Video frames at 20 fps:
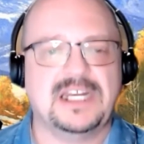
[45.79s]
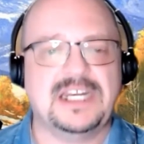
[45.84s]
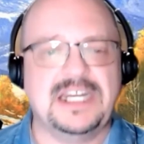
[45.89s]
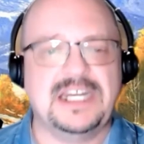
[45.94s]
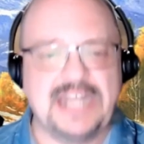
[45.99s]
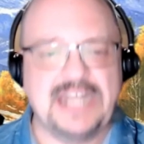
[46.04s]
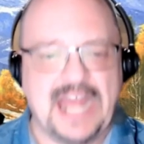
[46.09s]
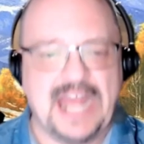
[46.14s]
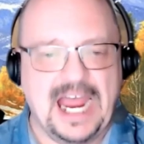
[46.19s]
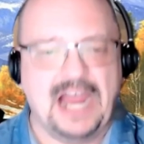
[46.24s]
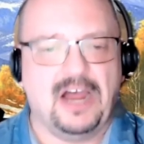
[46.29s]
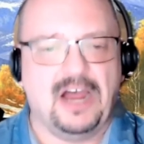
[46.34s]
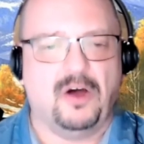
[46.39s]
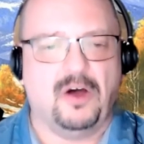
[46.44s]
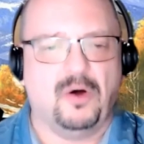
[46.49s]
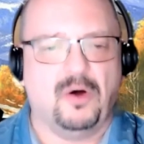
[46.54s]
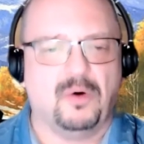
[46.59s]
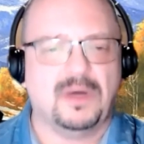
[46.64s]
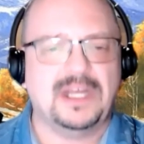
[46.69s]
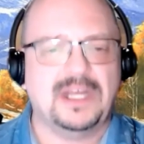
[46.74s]

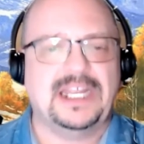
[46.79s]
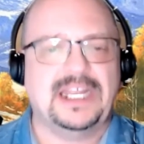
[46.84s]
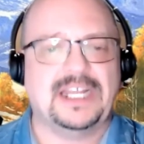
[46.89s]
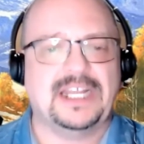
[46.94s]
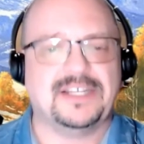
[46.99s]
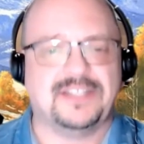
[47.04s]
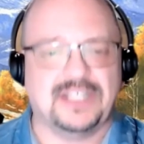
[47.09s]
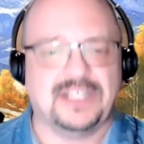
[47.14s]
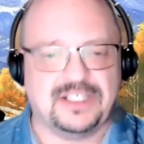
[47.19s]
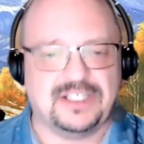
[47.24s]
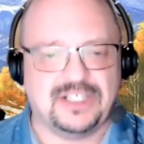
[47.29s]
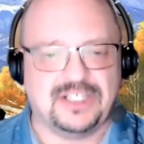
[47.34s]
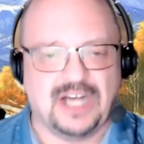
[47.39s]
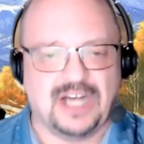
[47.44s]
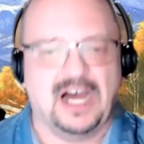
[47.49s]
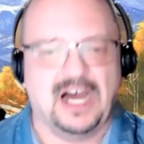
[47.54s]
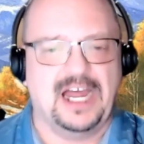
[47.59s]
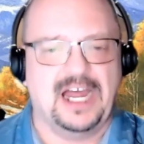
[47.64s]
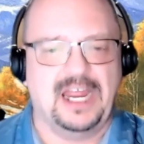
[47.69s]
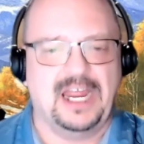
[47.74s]
Now is the
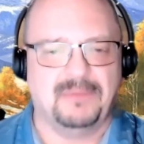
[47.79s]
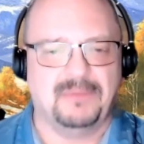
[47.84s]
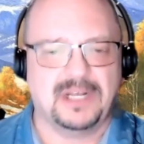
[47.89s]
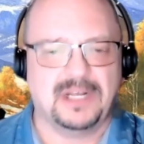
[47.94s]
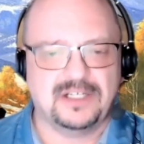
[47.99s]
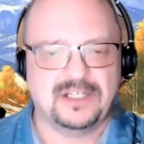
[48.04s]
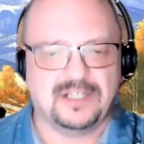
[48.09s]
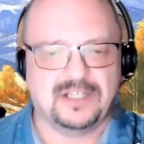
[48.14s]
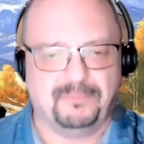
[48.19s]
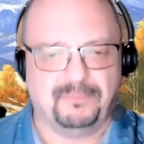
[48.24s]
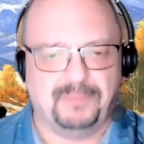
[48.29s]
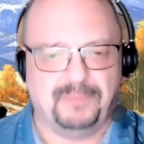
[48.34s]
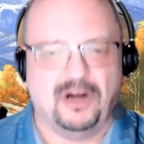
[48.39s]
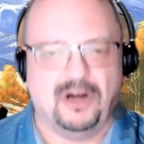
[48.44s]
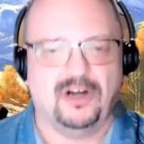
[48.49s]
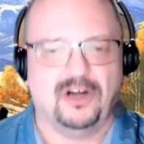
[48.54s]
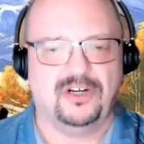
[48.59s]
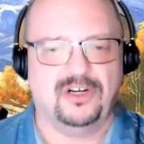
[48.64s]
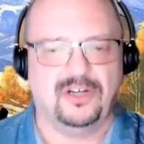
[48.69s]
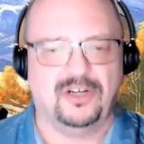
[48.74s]
time to
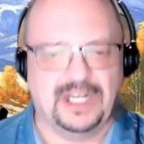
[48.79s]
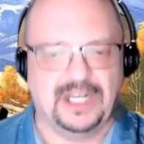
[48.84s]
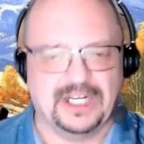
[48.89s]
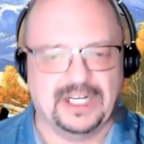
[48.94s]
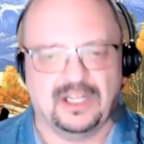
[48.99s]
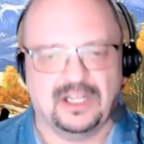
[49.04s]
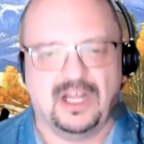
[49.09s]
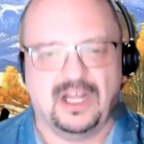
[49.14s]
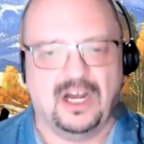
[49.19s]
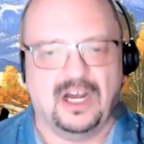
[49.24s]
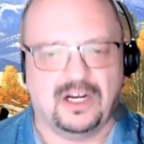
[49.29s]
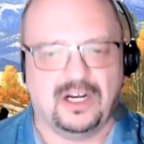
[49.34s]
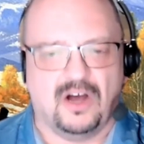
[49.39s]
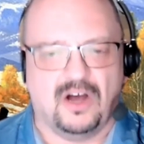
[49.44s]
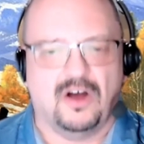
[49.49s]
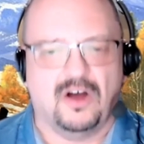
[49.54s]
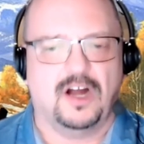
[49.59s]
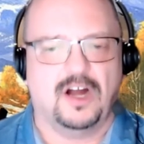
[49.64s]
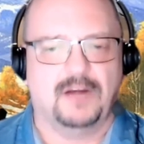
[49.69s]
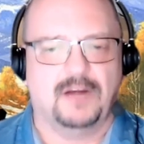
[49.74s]
partner and lock
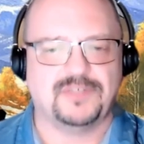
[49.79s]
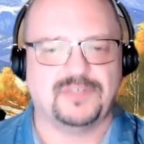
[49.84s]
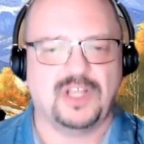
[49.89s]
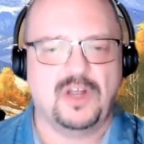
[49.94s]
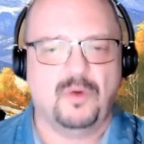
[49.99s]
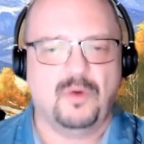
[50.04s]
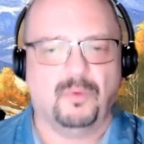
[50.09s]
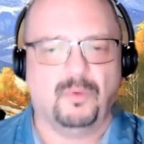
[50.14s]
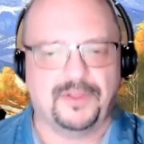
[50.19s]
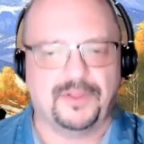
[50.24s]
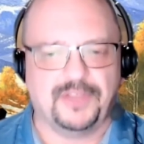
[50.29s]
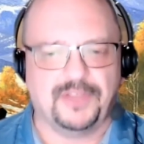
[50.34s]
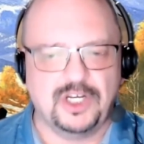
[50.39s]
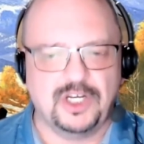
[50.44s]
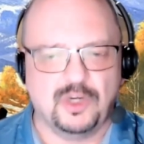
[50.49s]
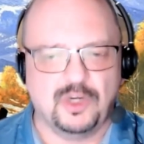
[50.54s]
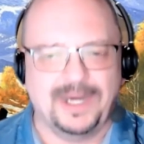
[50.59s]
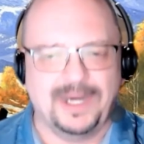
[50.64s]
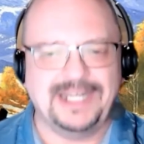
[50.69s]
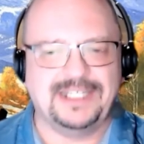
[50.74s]
arms with
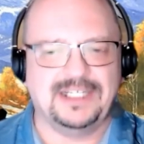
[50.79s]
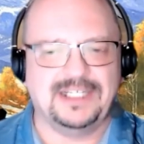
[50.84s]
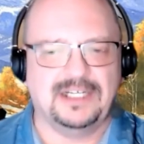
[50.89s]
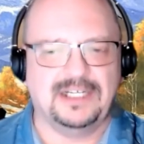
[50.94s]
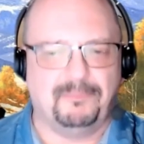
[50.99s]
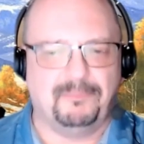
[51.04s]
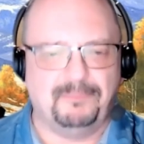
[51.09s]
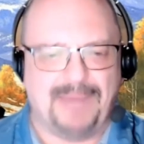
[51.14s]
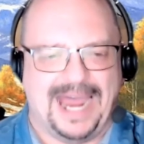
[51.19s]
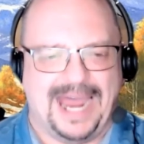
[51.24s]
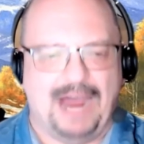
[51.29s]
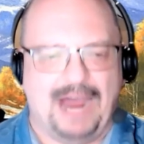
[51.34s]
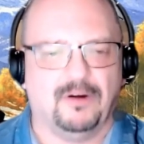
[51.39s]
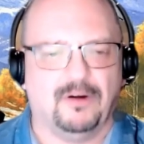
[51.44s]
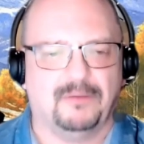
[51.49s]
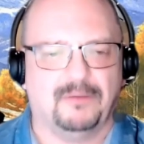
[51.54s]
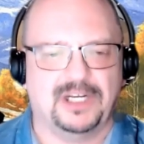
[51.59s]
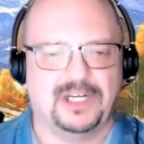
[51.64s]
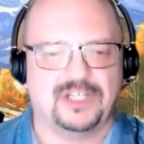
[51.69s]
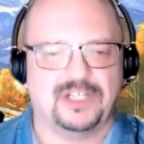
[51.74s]
anointed
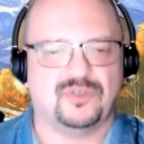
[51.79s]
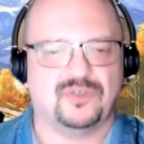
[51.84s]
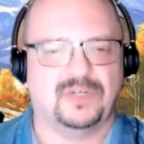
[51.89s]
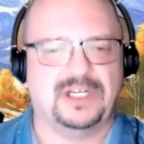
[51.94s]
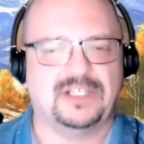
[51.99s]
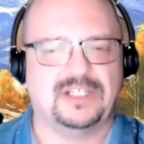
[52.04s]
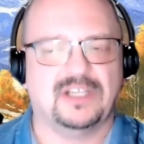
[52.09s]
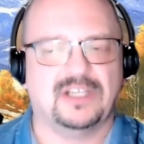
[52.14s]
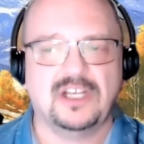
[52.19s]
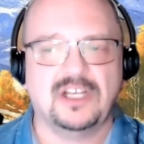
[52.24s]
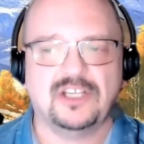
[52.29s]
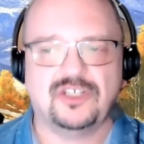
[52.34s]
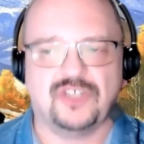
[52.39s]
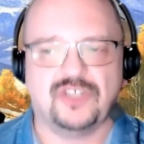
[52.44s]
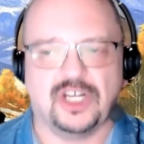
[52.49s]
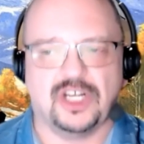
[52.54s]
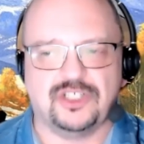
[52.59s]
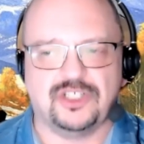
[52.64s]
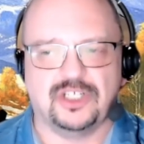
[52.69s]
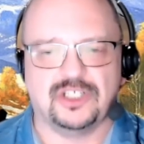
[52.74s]
power ministries
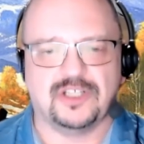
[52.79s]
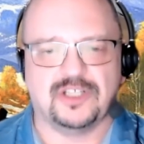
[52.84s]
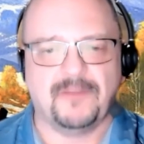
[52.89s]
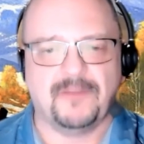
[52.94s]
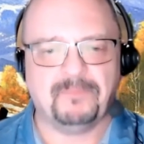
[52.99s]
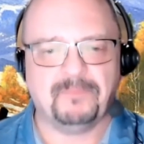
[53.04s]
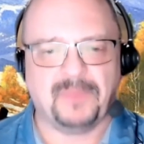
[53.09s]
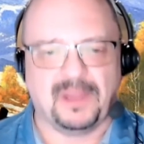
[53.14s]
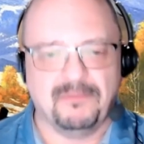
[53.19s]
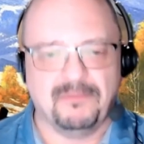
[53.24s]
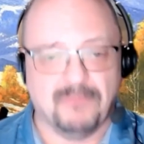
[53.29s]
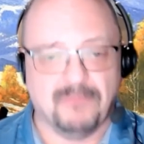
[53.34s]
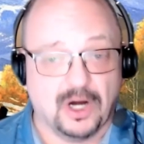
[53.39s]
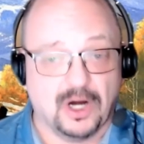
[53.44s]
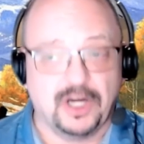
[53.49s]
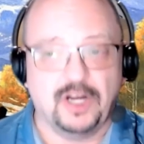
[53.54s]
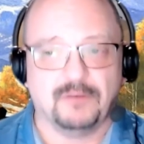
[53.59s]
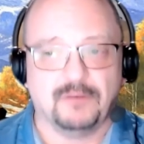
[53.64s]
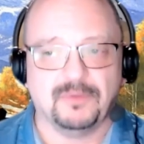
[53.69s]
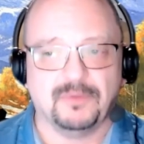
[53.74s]
such as
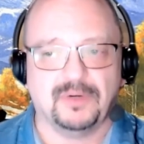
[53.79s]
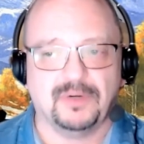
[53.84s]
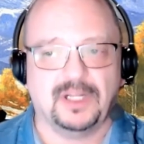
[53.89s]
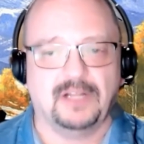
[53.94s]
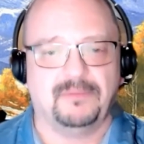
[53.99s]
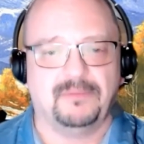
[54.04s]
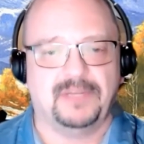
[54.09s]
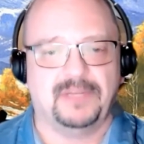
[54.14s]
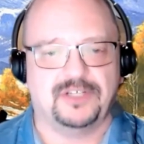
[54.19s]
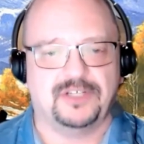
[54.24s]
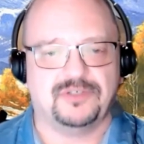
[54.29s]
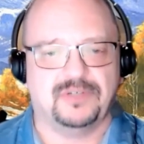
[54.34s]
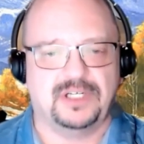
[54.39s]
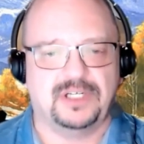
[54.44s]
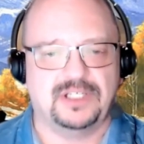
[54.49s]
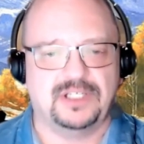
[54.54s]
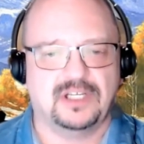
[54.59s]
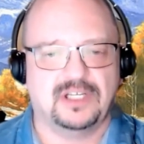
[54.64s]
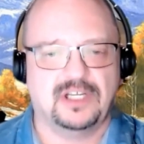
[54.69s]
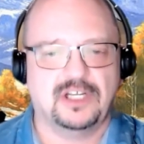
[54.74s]
Mario Murillo
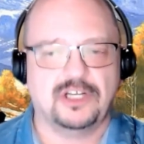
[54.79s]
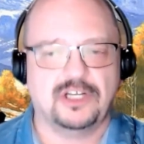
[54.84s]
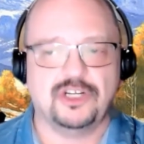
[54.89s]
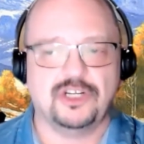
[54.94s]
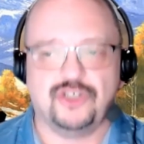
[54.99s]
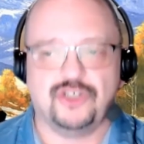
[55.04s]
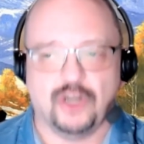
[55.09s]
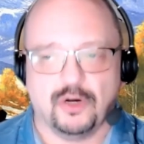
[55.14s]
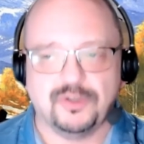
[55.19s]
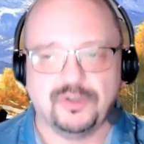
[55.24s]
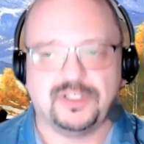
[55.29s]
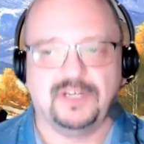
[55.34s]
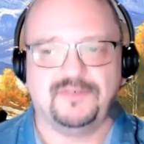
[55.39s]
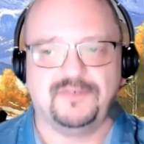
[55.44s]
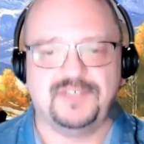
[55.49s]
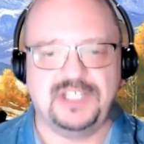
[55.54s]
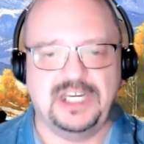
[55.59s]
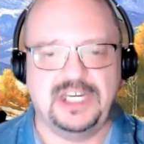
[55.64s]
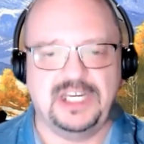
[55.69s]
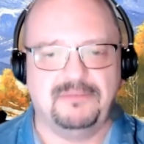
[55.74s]
Ministries,
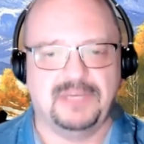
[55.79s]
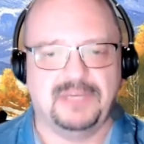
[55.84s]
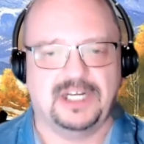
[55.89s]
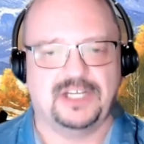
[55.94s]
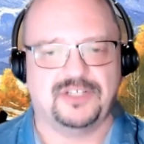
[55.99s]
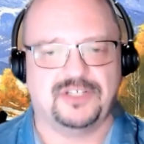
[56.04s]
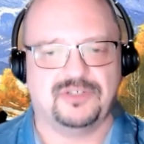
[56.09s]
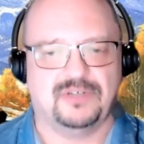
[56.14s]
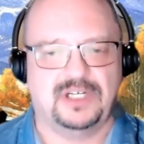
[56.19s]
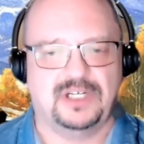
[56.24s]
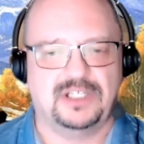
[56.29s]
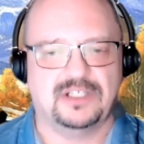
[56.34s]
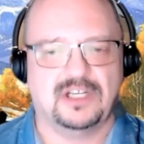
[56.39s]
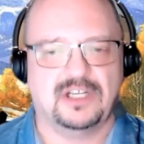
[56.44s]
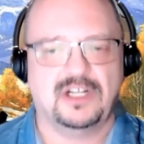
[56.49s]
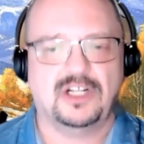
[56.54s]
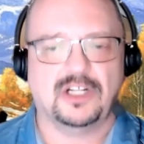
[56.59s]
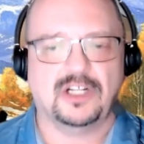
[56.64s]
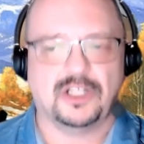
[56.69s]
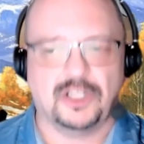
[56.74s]
Joseph Z Ministries,
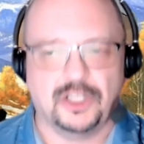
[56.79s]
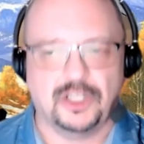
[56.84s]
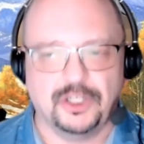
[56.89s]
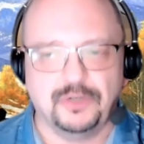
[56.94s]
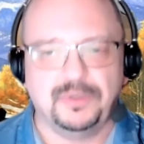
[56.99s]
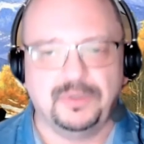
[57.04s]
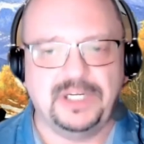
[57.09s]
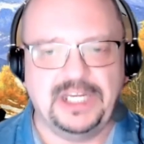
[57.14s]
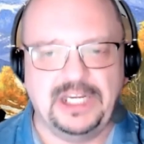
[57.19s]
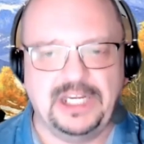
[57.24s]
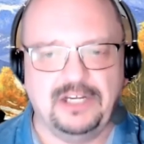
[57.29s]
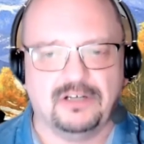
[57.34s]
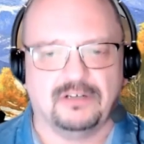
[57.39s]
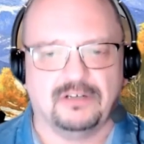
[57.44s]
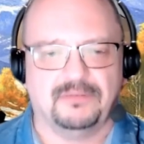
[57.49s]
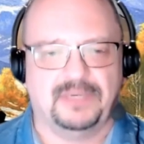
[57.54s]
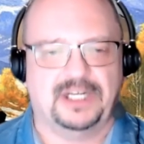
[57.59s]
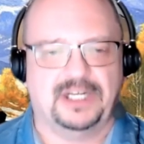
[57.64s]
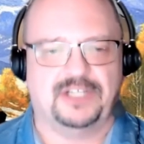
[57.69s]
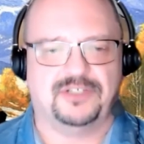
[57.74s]
Lou
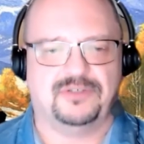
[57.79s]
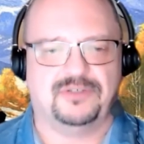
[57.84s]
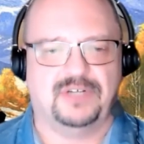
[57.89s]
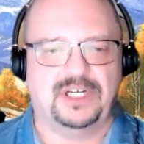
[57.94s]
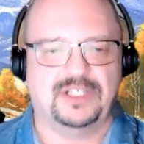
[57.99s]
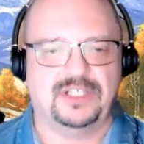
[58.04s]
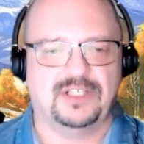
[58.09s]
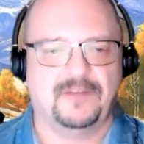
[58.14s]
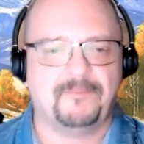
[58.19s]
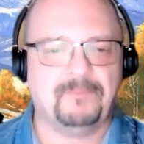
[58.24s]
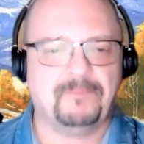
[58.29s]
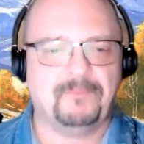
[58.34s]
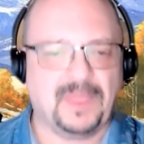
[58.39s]
Engle Ministries,